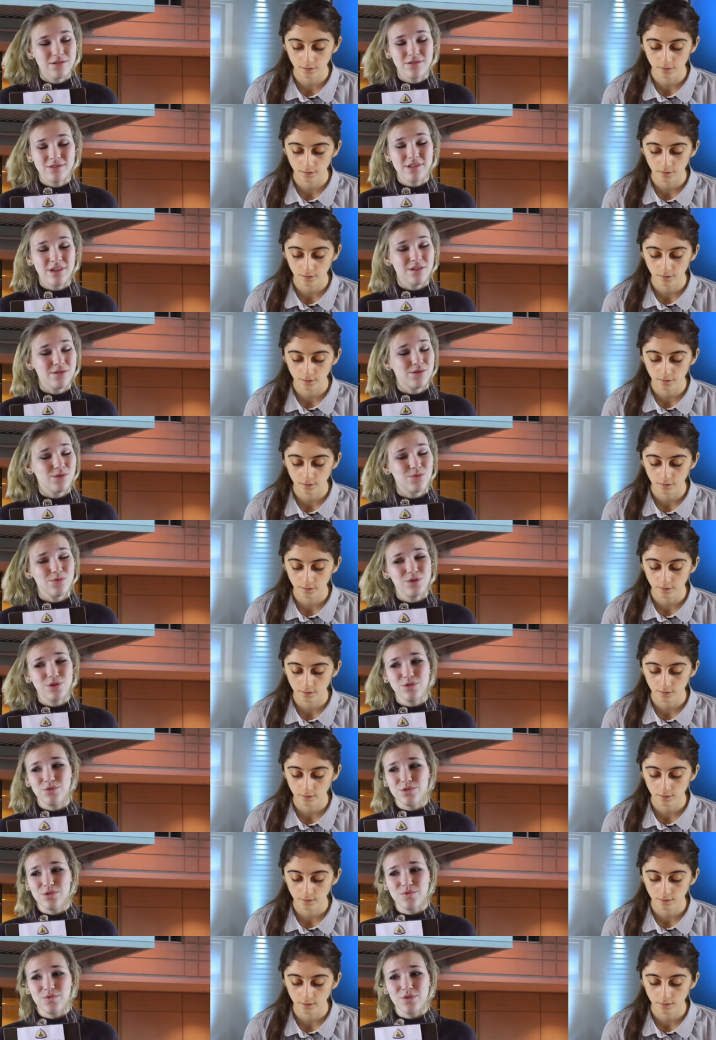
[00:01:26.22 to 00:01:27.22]
Speaker 1: cells were
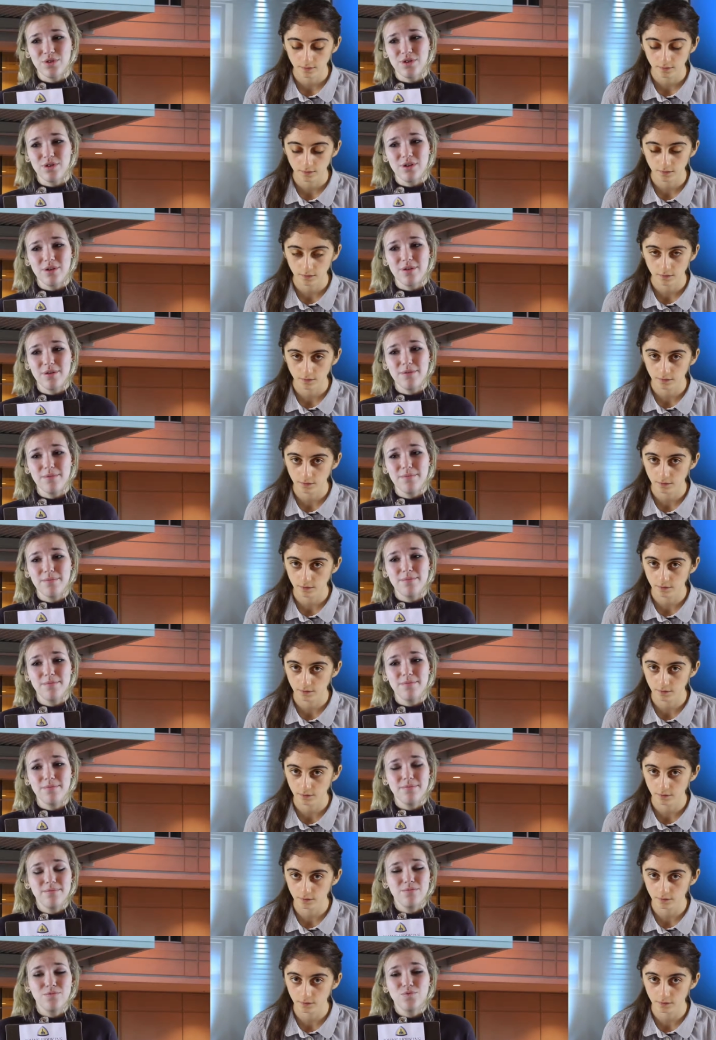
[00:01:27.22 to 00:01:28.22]
used for
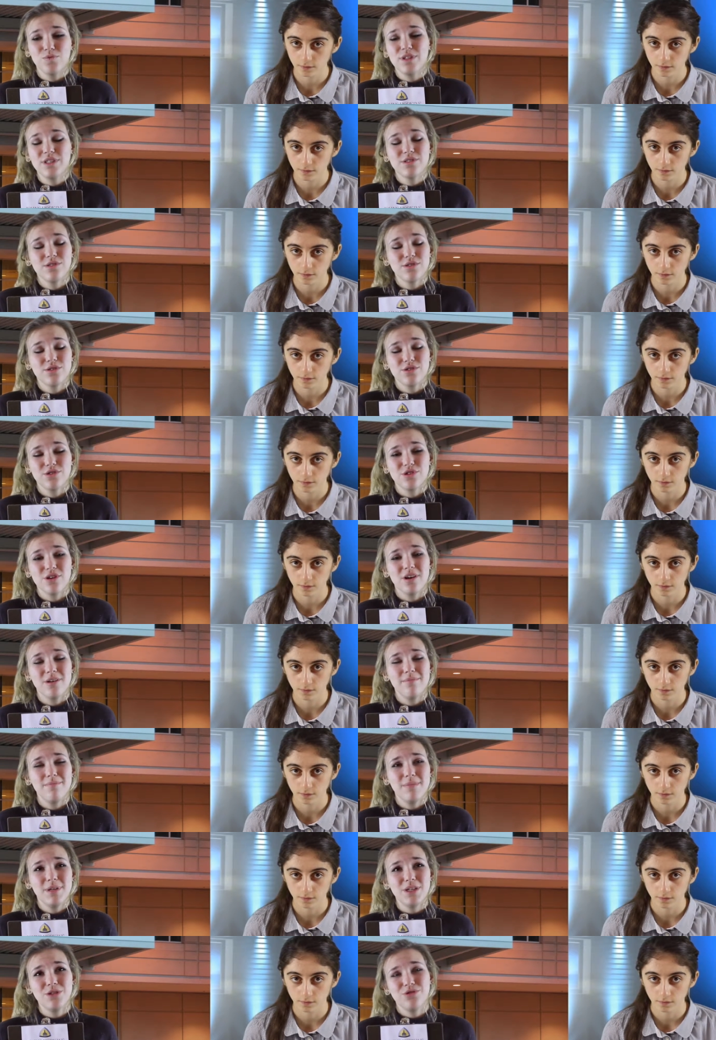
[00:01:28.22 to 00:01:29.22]
research
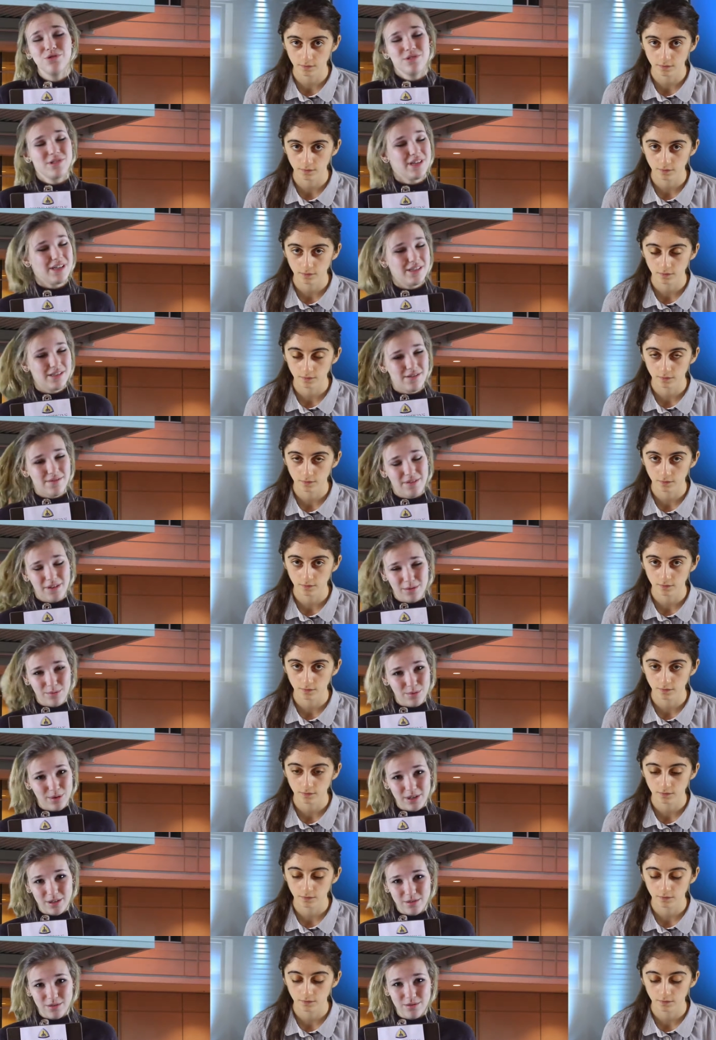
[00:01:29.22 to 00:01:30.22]
on major scientific
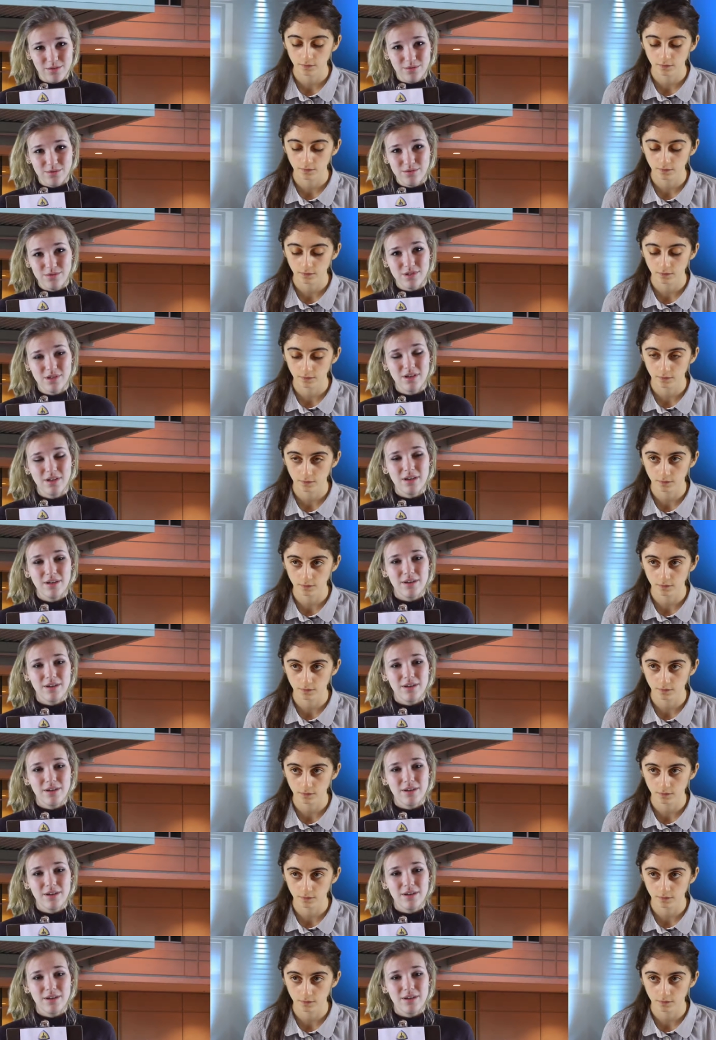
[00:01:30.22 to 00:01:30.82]
breakthroughs.